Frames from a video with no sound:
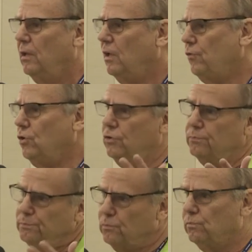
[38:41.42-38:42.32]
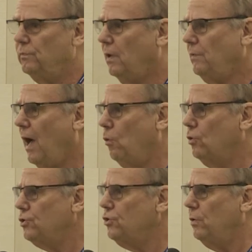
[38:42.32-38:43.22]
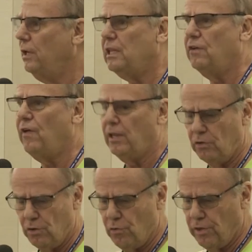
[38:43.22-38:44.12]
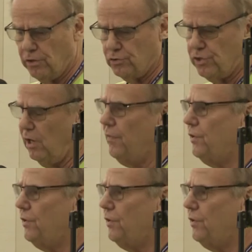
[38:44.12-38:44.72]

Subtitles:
If you're an hour or two into the event and you think you're still on the